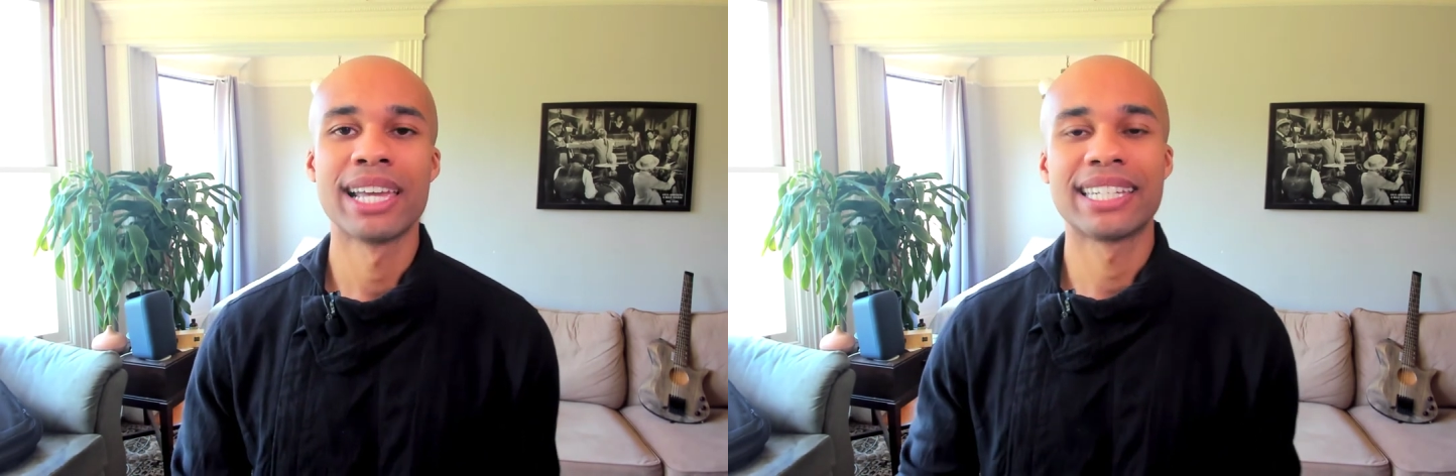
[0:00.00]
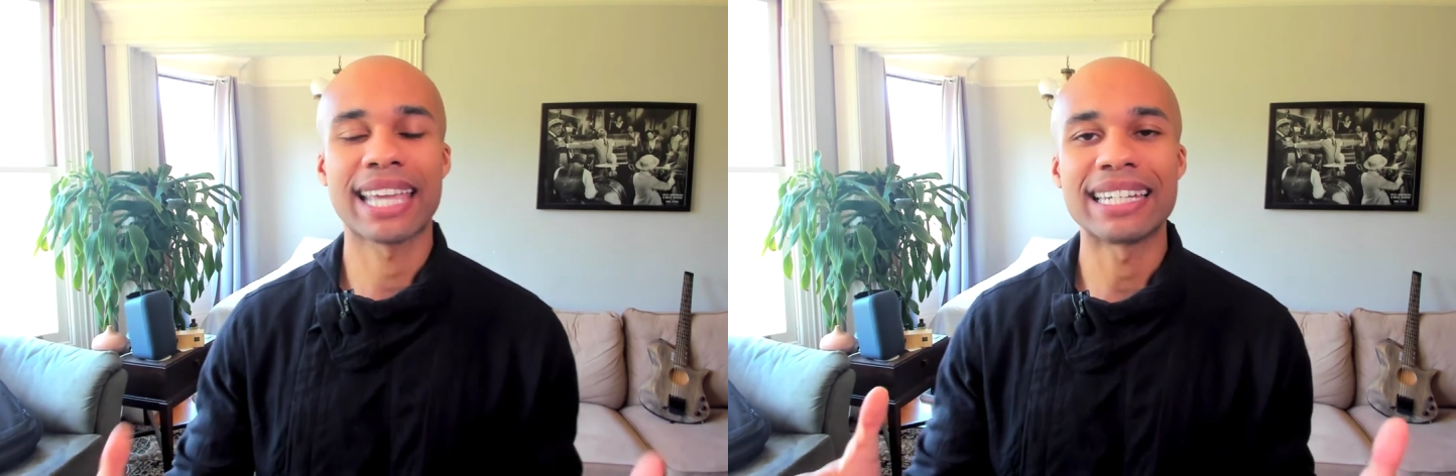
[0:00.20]

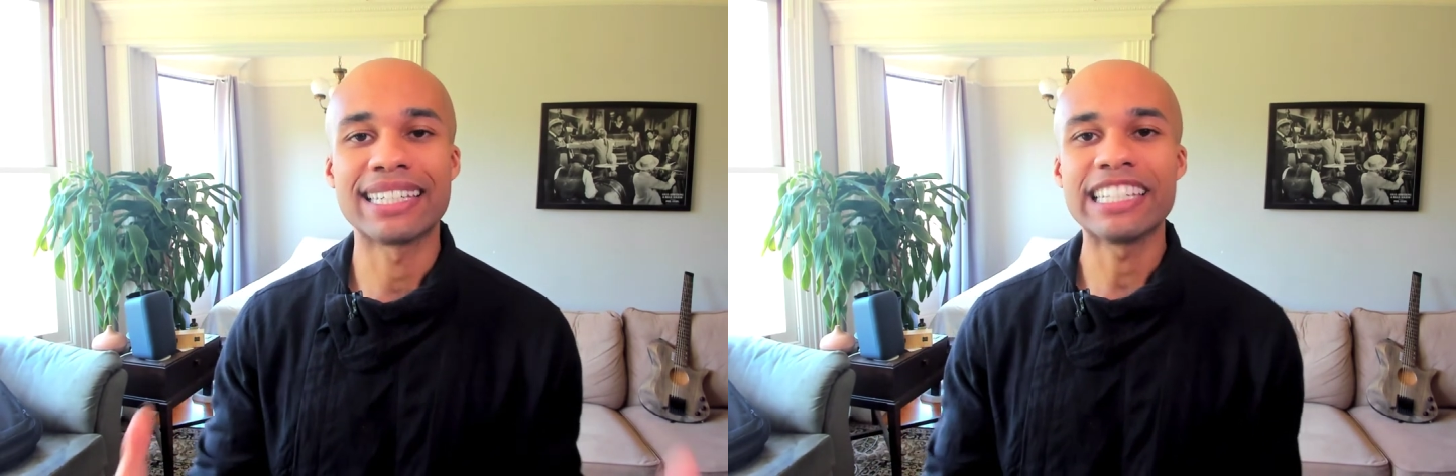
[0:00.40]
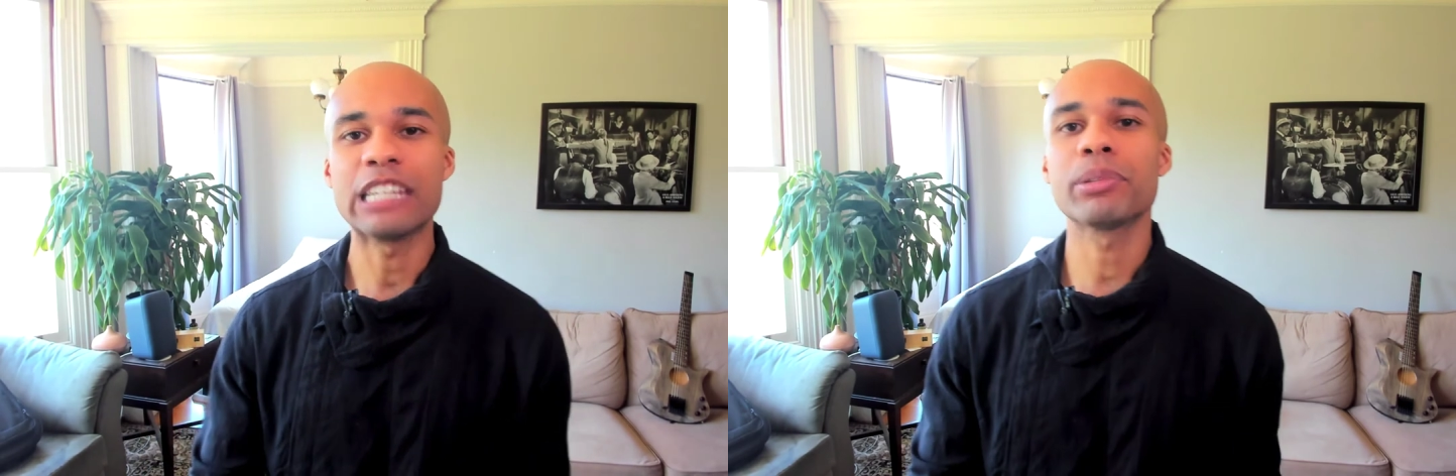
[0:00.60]
to
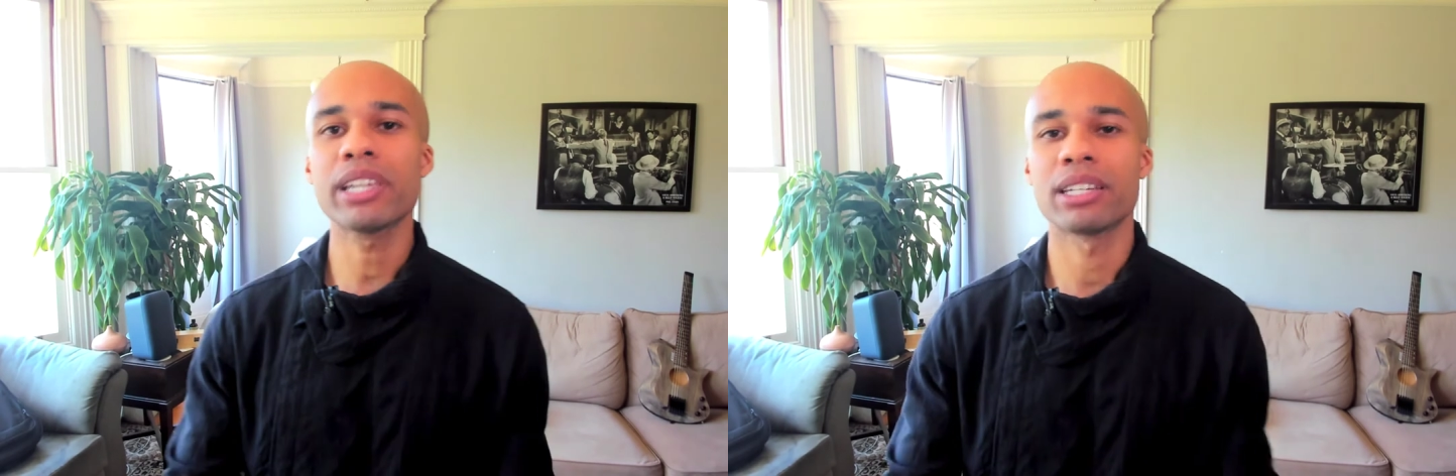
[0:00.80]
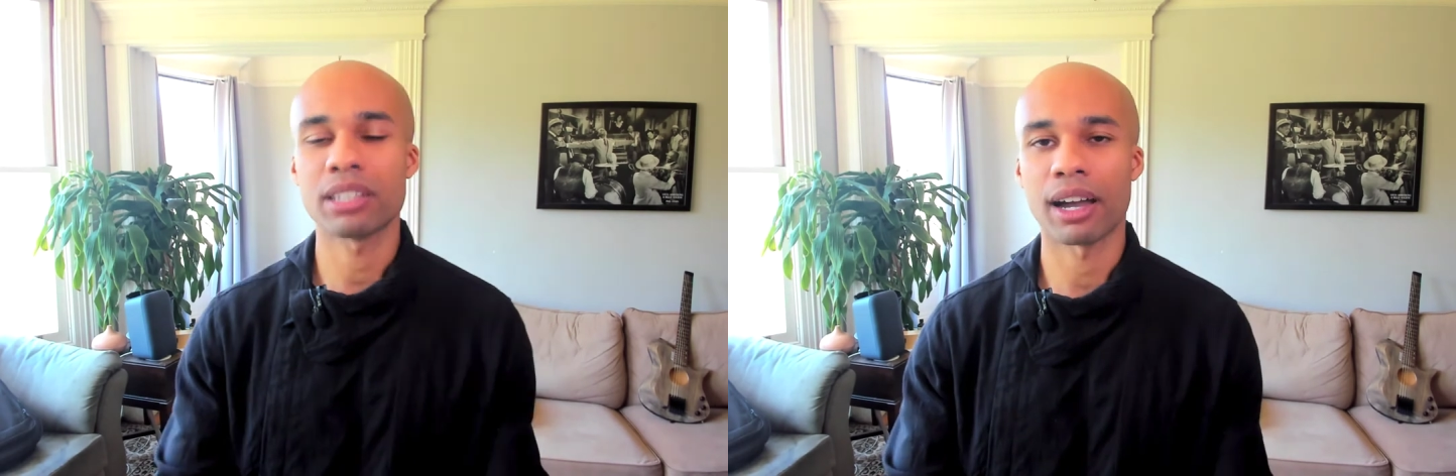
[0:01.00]
get
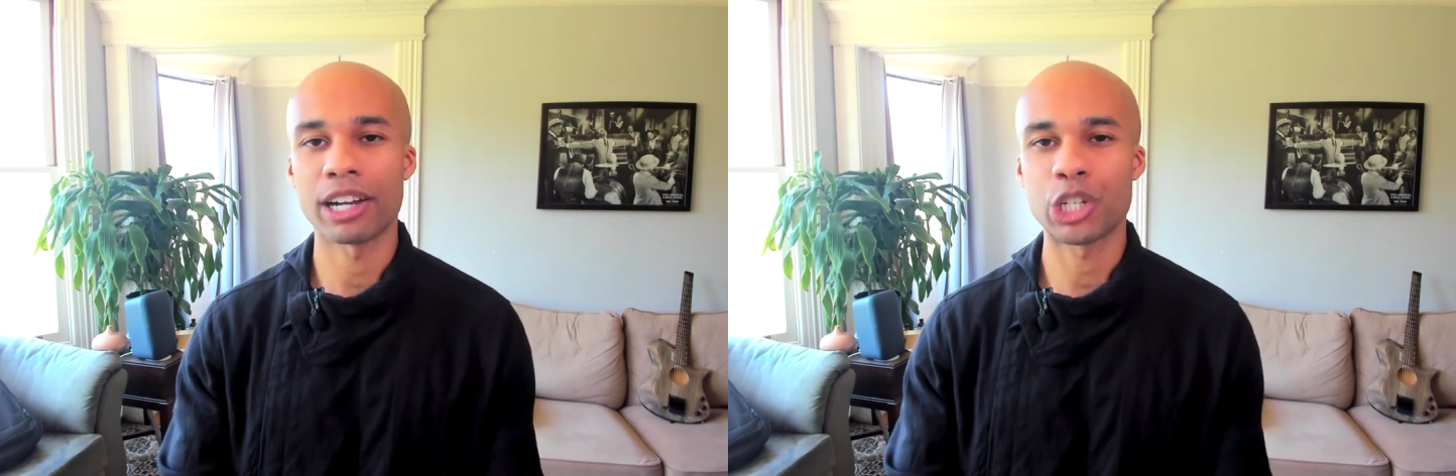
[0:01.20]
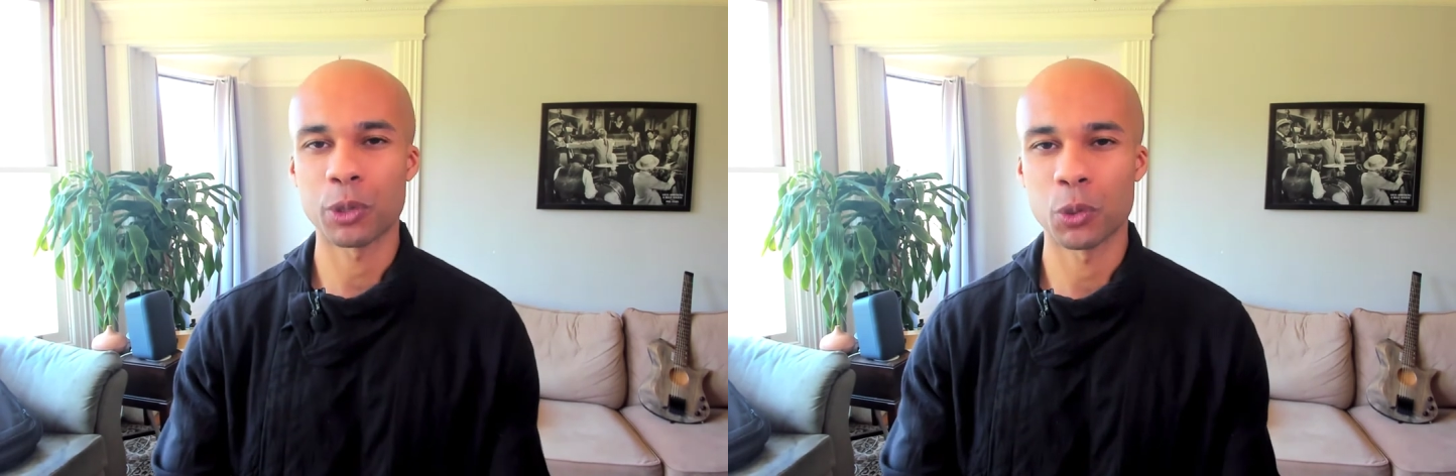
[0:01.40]
deeply in
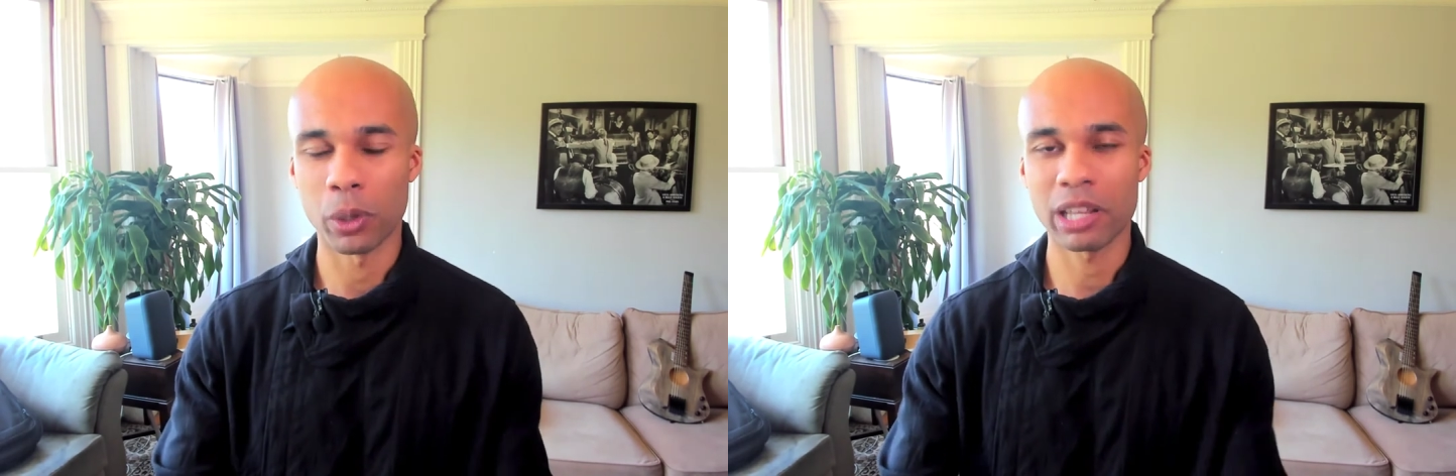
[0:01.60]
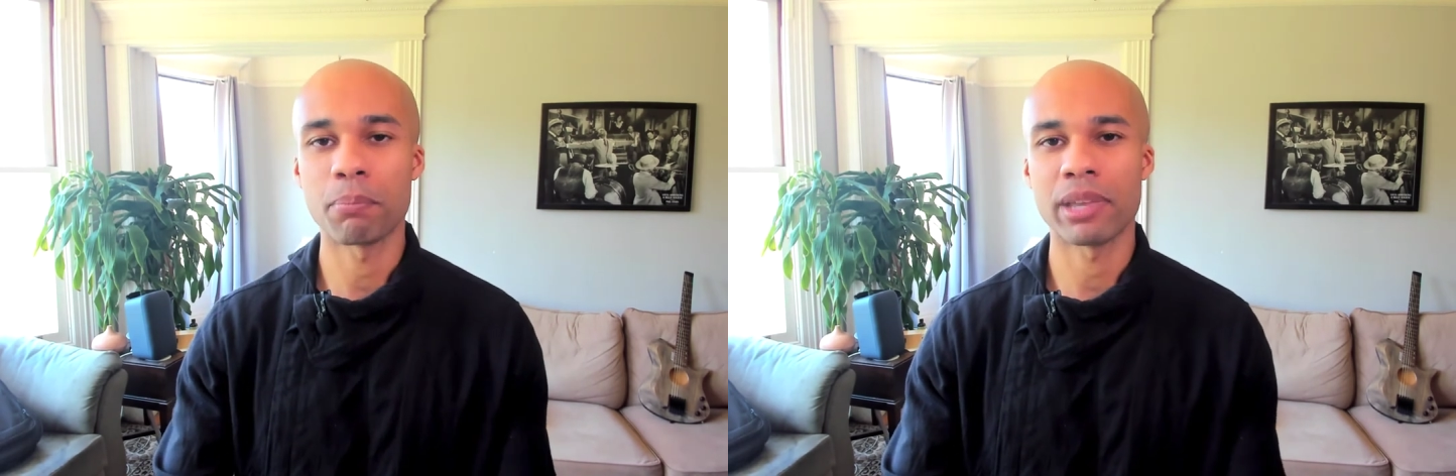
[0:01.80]
touch with
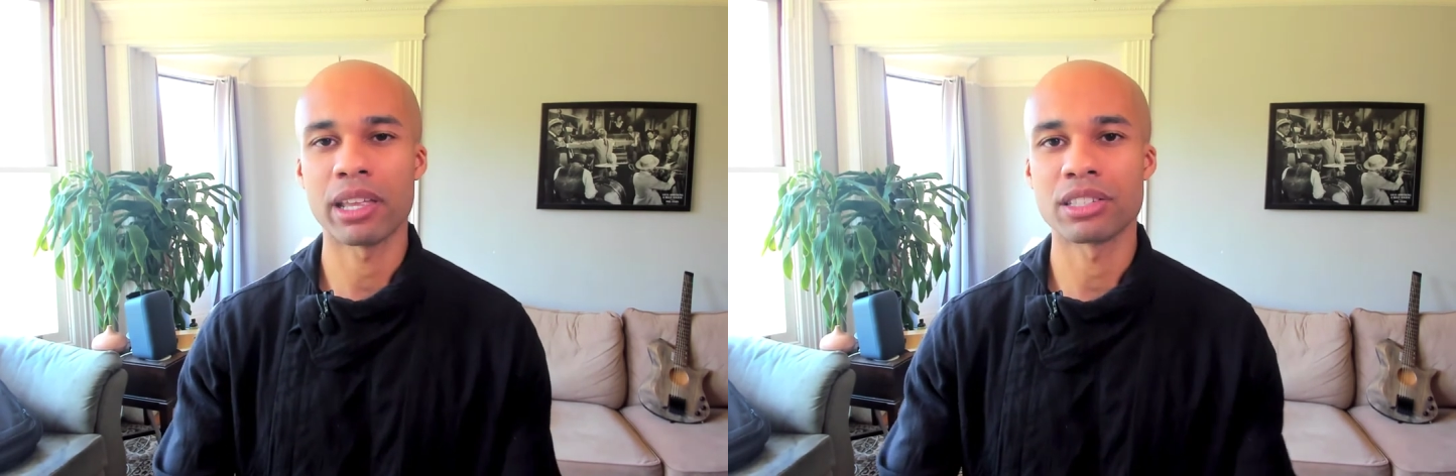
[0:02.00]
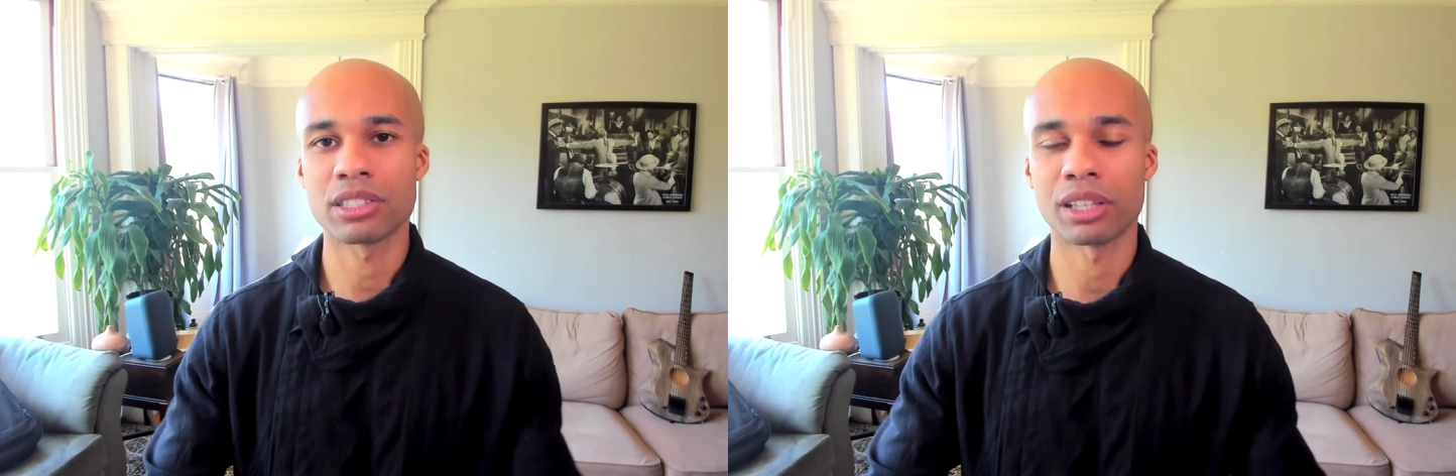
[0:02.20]
what it
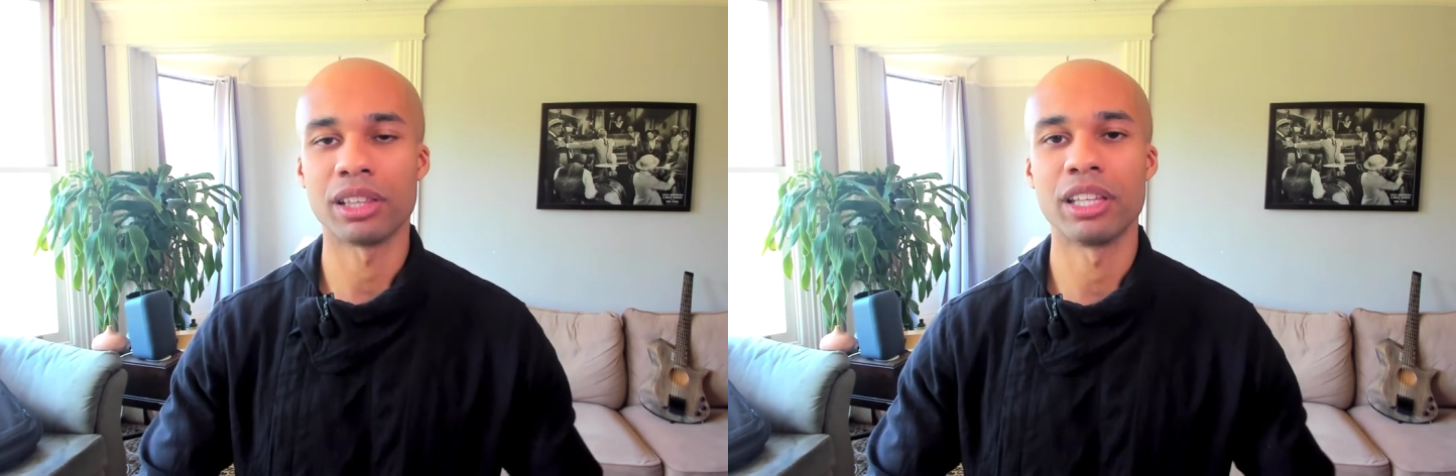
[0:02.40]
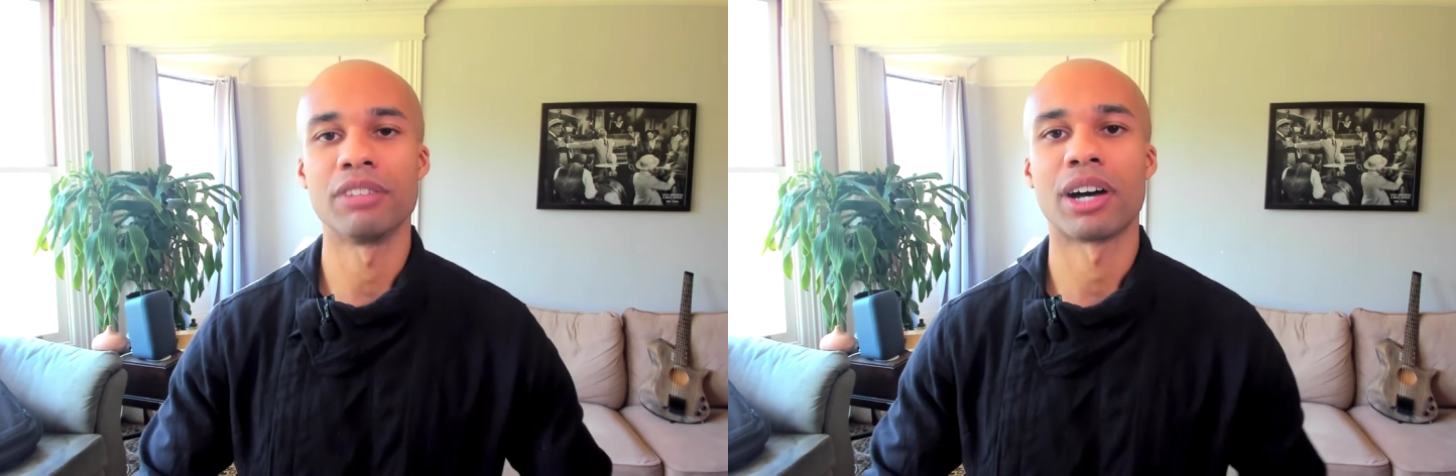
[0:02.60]
means to live